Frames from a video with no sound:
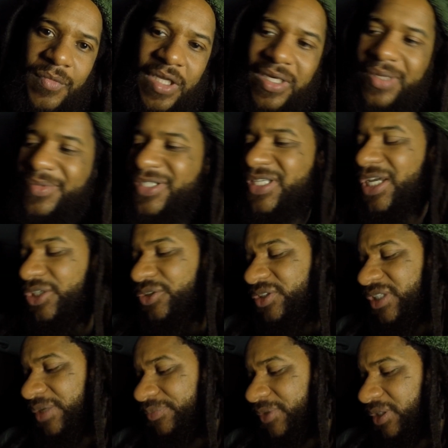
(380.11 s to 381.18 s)
Let me tell you
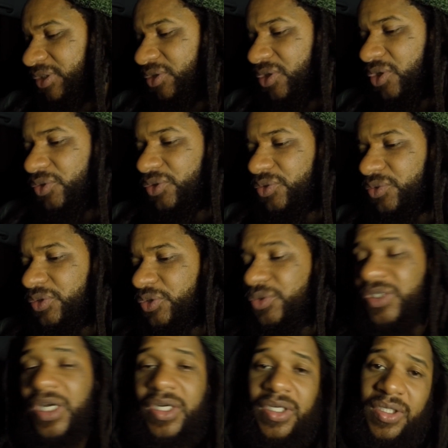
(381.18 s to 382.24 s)
something. You know, you
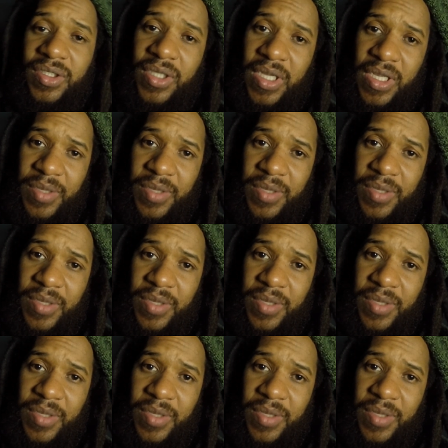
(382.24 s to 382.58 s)
younger